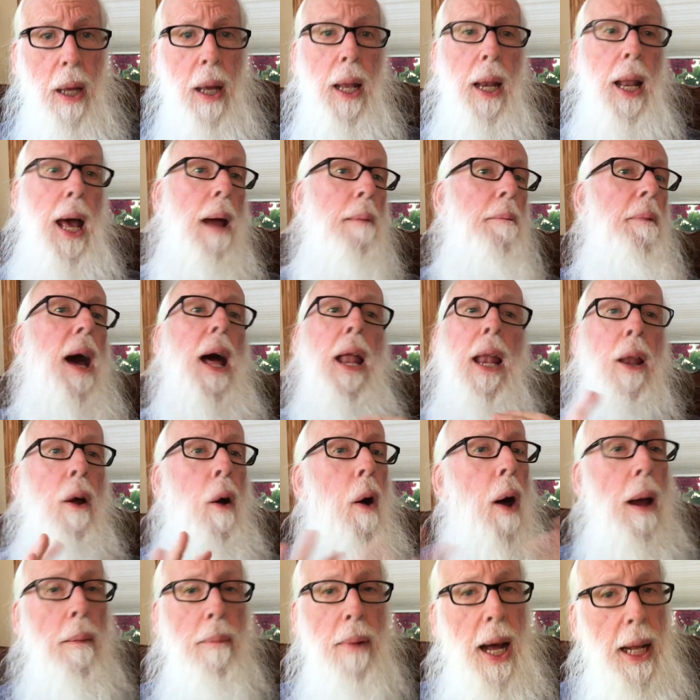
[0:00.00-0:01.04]
And I'm not
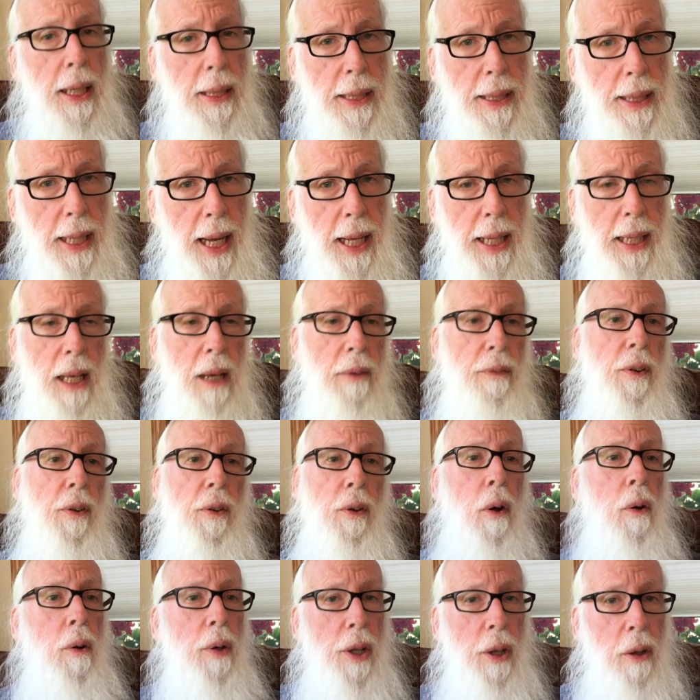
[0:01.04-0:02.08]
no, I'm not saying that if you
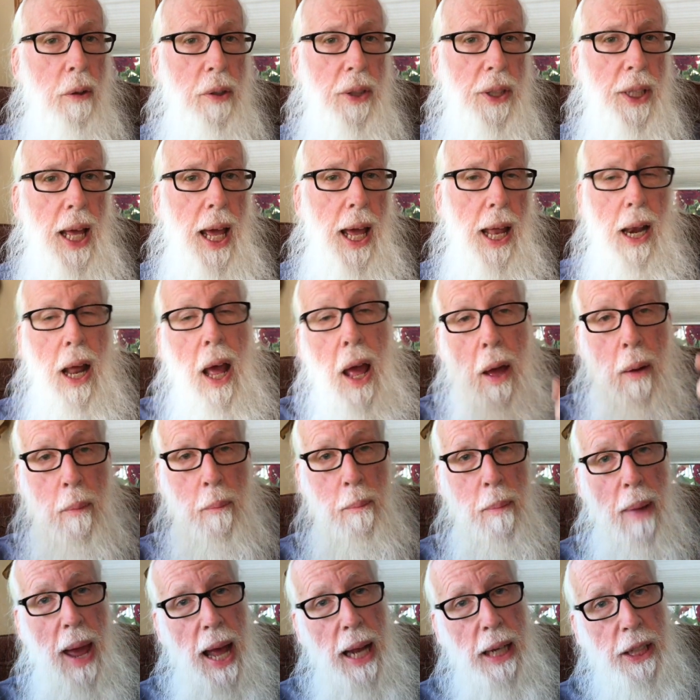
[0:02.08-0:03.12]
don't use that
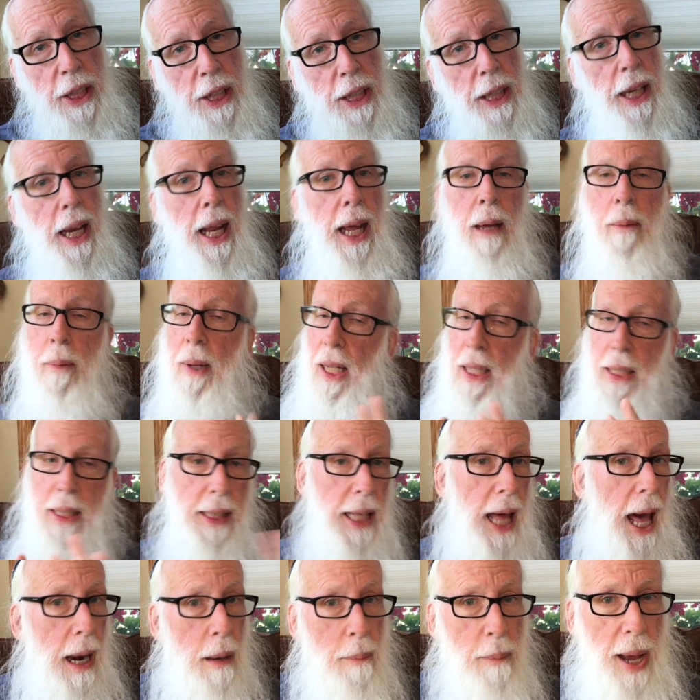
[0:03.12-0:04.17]
magic name, and it's
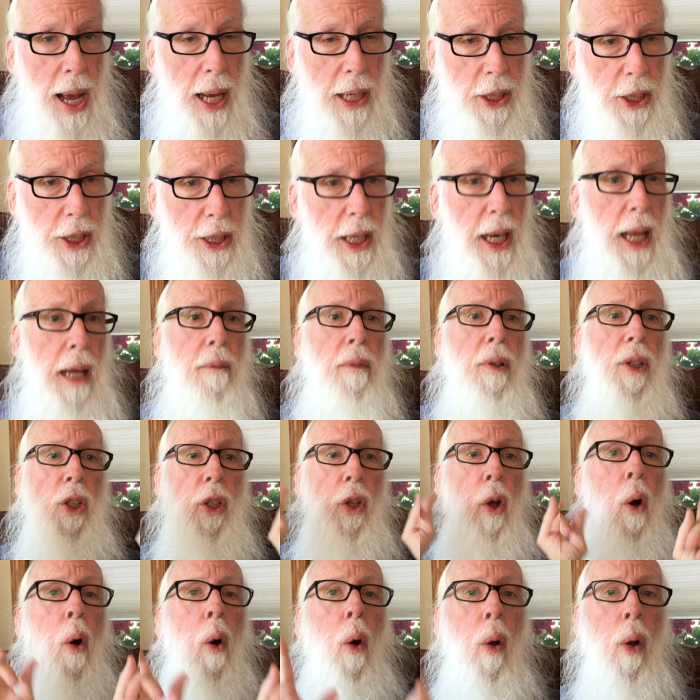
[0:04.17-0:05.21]
not a magic name, it's
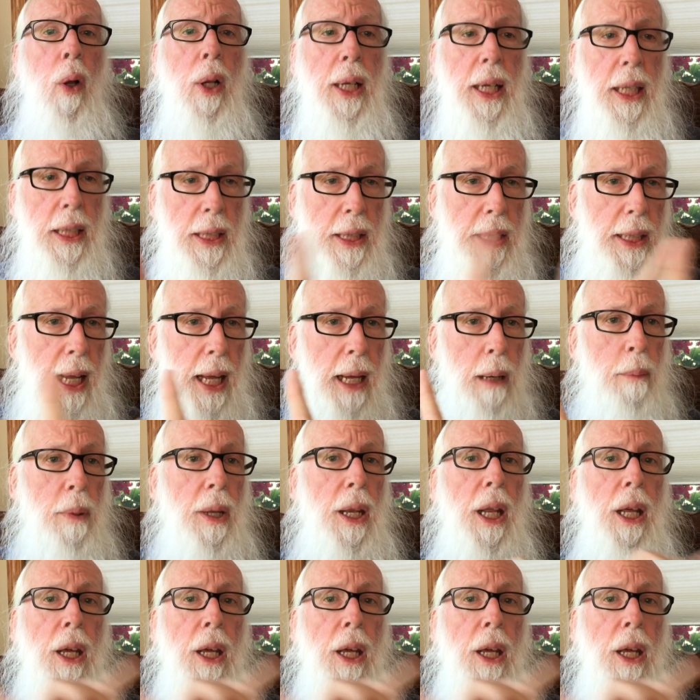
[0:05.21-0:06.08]
the holiest name in